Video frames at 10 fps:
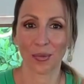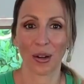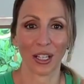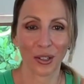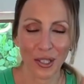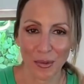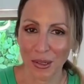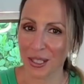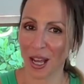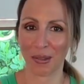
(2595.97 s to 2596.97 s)
Merry
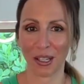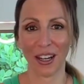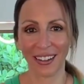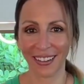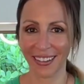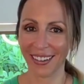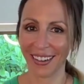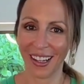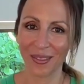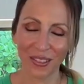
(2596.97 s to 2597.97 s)
Christmas, happy Hanukkah.
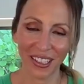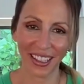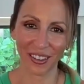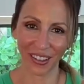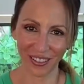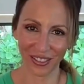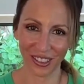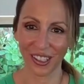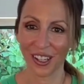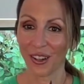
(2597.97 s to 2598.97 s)
I'm really
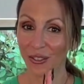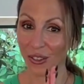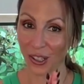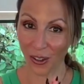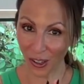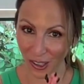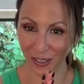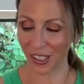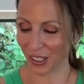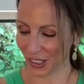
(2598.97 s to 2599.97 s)
grateful for all of
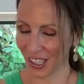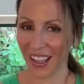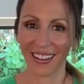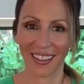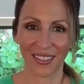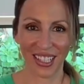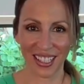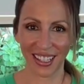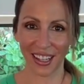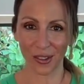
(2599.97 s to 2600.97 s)
you. Let me
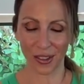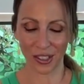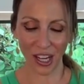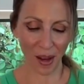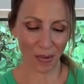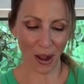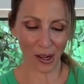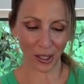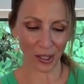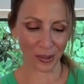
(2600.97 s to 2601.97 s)
check out the chat
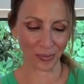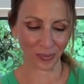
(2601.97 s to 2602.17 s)
box.